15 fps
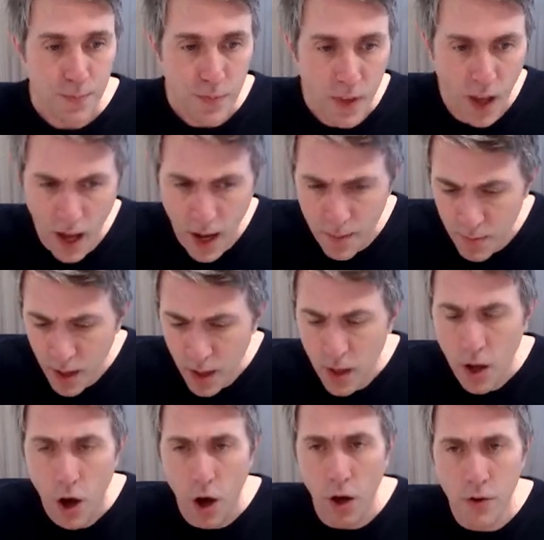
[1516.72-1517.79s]
do.
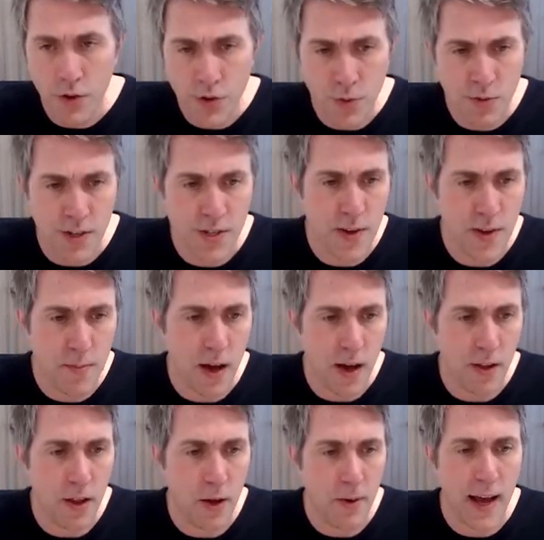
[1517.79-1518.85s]
On the subject of email, though,